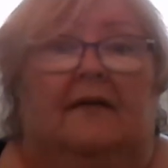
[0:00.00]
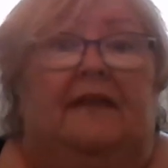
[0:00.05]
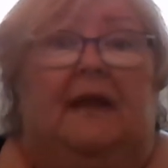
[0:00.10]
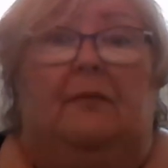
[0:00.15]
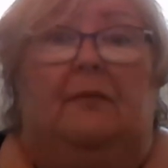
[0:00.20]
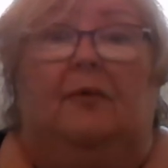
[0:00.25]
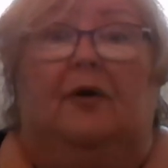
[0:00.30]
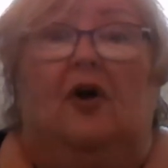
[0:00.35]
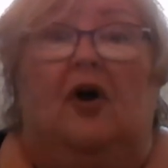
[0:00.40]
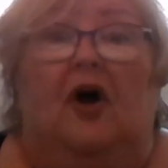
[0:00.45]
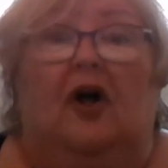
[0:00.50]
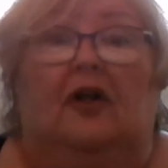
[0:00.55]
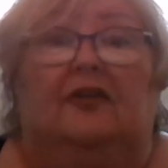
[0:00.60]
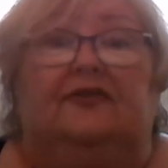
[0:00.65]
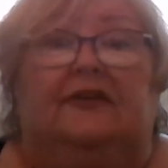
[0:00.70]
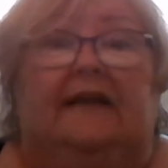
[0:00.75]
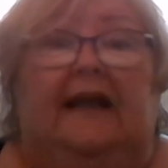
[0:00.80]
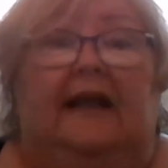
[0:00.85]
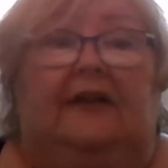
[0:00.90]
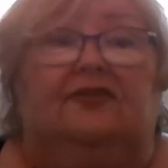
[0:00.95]
They were called
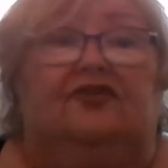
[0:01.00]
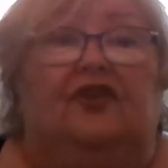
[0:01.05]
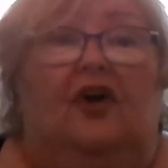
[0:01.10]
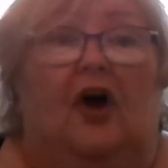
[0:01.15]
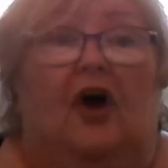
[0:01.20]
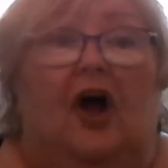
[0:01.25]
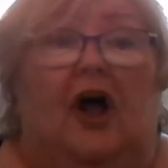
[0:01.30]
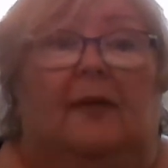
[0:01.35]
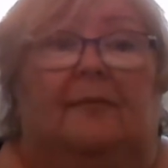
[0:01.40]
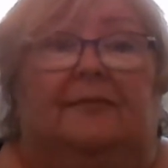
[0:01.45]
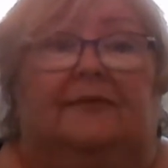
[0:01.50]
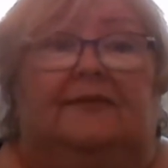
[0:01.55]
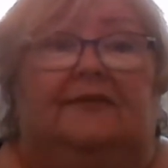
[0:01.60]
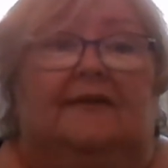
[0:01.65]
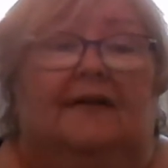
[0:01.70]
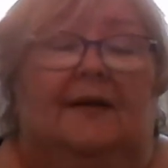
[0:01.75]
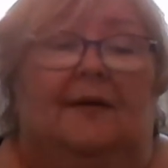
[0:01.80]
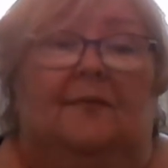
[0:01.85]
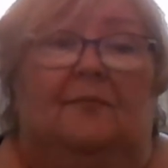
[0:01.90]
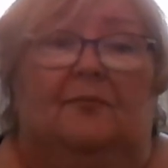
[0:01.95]
to get
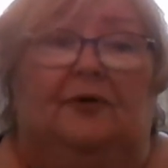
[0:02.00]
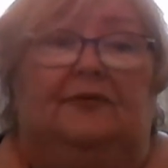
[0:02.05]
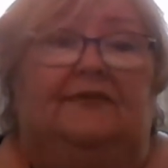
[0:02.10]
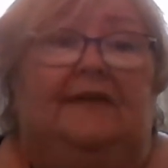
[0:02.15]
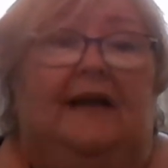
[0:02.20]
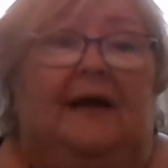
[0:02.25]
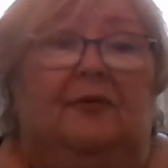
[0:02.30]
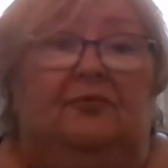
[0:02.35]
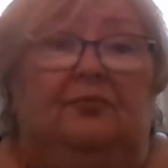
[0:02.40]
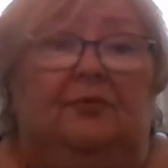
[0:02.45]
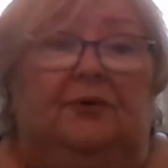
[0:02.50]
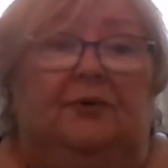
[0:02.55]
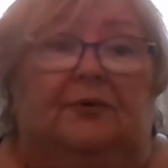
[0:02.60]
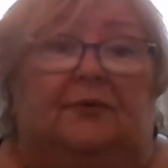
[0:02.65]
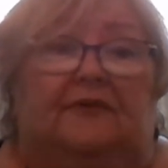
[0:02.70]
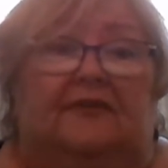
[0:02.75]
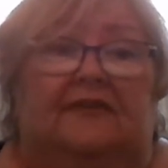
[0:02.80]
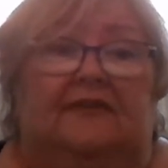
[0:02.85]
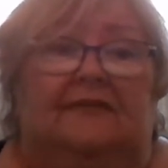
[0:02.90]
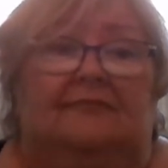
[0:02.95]
jobs, put down
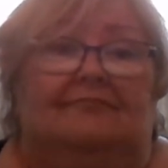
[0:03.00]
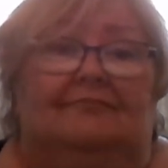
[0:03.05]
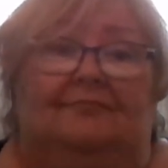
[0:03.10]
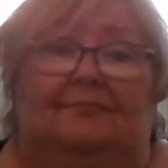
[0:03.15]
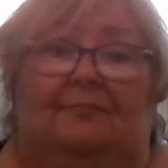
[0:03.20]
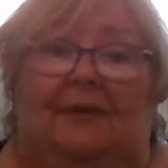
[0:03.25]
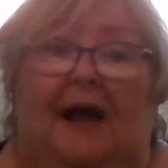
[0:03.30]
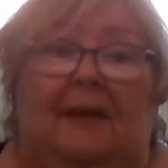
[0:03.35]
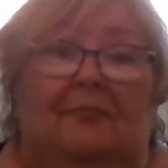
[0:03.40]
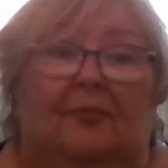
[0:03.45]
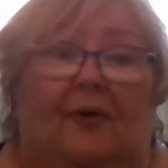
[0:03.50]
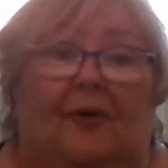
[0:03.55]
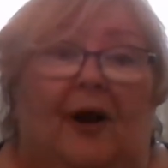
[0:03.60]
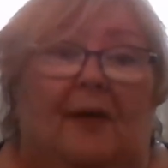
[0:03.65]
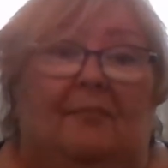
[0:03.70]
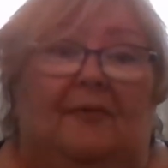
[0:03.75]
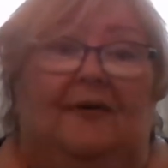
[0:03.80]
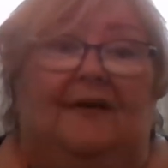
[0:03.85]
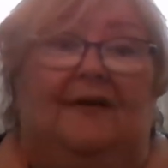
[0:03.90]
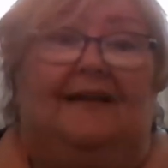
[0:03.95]
roots, buy
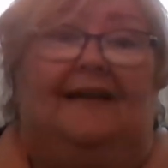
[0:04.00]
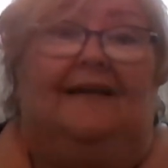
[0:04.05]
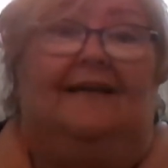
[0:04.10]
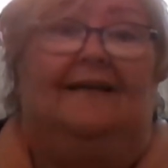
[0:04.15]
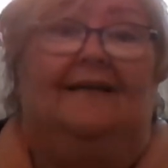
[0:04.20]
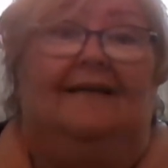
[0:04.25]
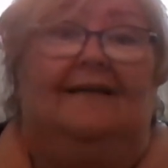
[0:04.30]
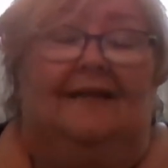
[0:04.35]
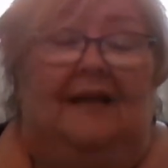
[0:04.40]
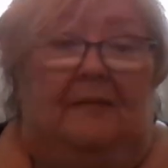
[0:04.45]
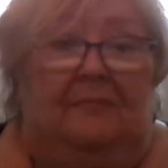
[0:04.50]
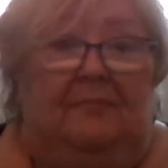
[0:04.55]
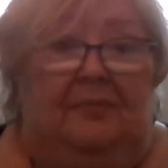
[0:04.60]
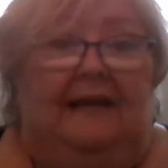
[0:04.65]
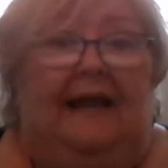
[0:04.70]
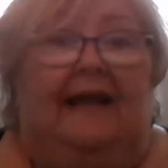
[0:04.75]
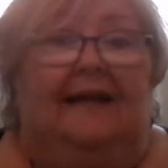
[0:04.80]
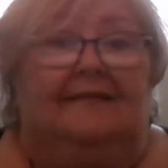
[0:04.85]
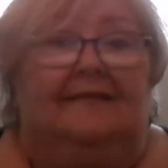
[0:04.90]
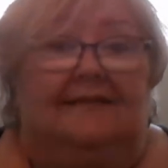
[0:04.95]
property, and
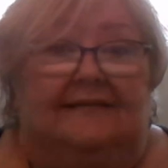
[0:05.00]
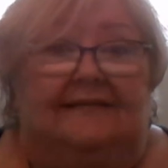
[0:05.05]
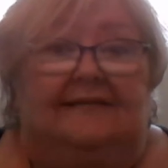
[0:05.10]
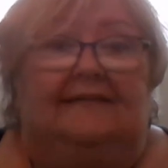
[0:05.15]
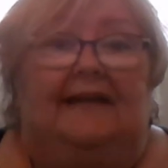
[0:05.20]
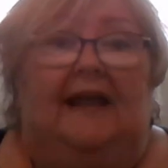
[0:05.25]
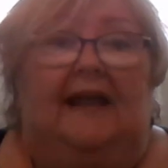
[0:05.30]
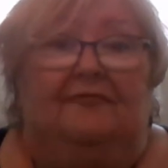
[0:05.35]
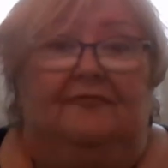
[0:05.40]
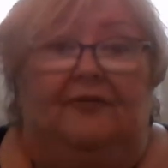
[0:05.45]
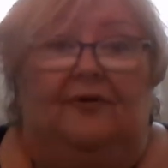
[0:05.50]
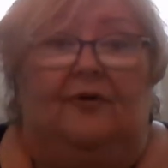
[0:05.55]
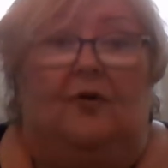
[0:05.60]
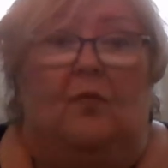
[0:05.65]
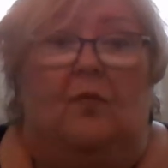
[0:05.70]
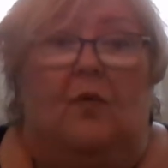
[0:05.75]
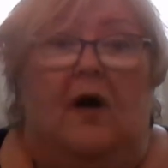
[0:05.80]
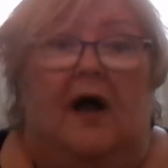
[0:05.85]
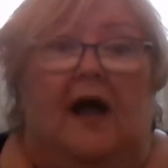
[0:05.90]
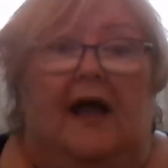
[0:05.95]
plan to stay for a
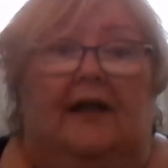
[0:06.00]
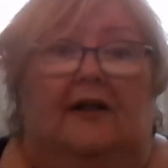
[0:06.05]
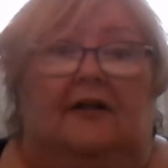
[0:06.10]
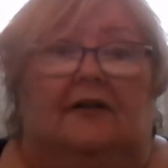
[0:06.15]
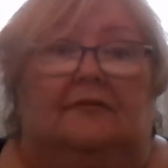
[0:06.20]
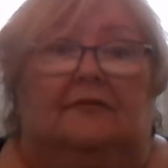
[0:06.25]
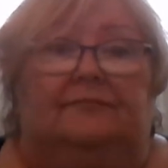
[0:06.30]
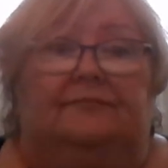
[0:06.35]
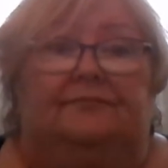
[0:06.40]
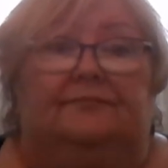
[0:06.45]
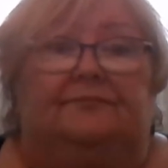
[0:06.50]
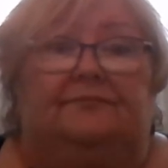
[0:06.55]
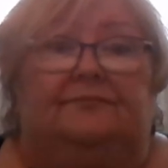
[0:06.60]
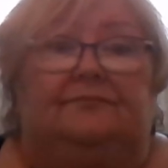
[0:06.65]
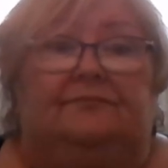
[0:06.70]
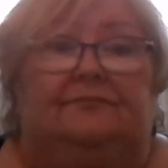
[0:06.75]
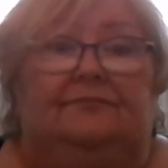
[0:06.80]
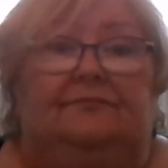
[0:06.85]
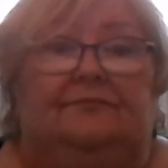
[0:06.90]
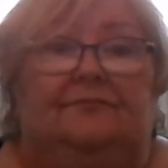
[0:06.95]
while.
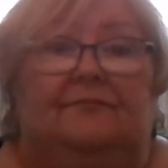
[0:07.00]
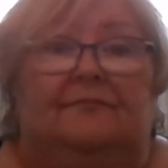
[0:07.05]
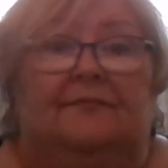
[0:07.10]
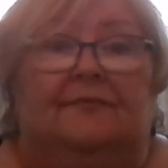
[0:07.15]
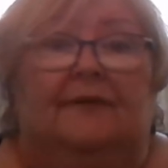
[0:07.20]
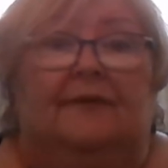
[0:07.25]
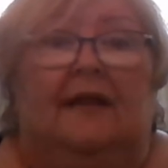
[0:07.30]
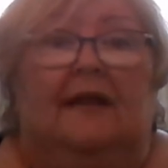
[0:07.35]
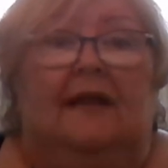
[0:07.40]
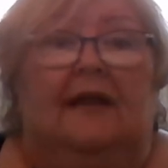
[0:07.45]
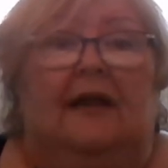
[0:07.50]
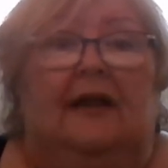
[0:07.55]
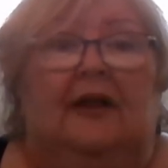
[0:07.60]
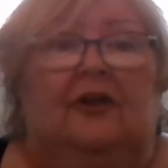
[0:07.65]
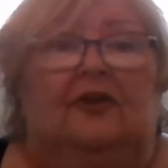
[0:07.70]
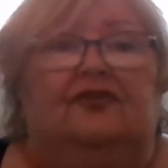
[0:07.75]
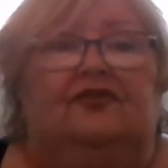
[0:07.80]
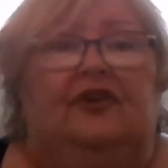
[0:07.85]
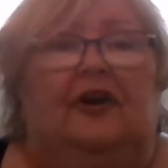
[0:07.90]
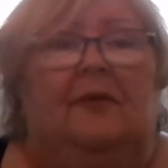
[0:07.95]

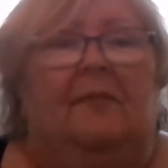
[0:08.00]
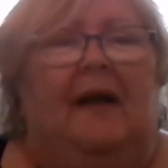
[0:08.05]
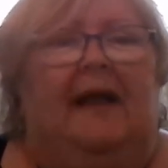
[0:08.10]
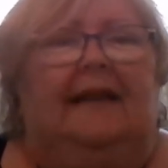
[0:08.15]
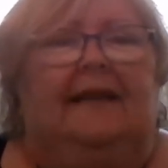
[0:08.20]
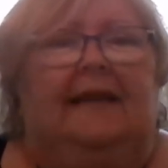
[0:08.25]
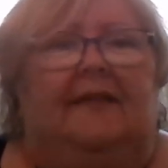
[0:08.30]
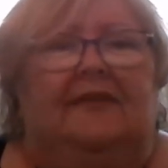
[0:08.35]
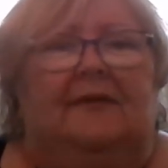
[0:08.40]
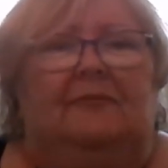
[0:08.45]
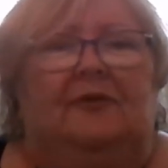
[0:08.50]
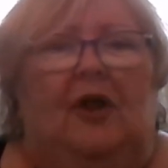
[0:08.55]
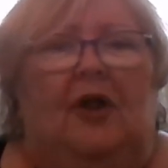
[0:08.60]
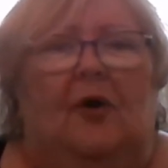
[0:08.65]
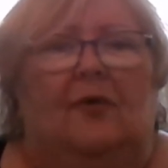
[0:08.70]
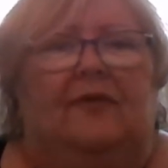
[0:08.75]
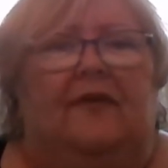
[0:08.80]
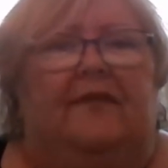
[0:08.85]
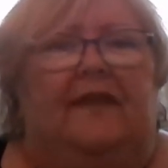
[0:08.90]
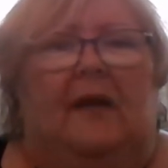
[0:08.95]
Jeremiah let them
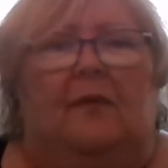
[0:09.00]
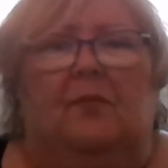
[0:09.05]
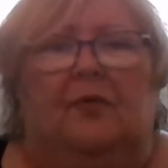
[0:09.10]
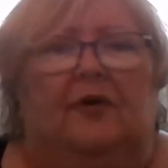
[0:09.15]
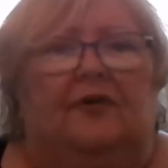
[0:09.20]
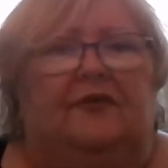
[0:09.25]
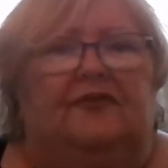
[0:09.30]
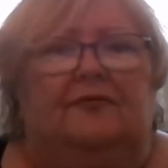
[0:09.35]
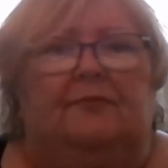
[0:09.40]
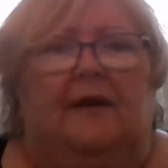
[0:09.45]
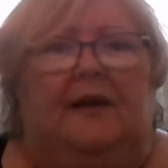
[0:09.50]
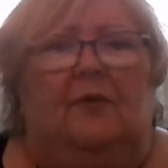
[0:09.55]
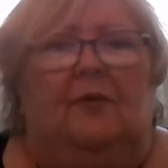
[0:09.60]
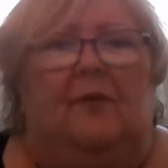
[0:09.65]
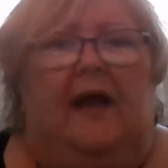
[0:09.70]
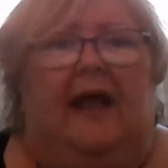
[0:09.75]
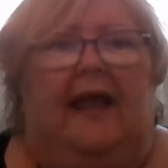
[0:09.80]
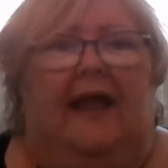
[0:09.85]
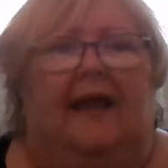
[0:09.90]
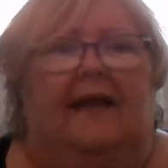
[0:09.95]
know that they weren't to run
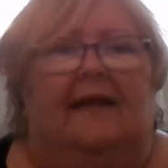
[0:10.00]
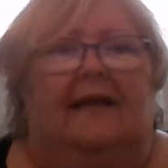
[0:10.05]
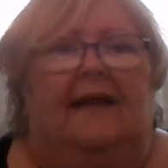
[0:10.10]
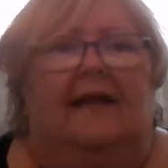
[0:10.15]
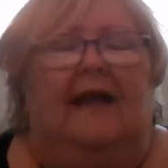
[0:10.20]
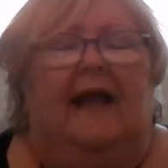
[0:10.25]
away